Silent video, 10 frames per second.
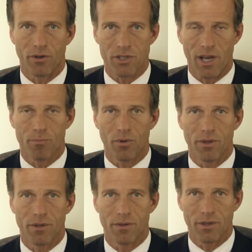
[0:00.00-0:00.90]
For example,
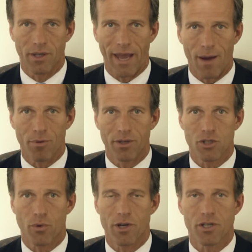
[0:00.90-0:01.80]
the cap on
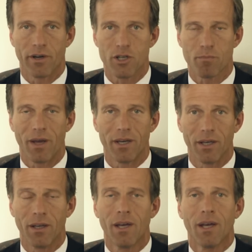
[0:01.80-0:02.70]
discretionary spending,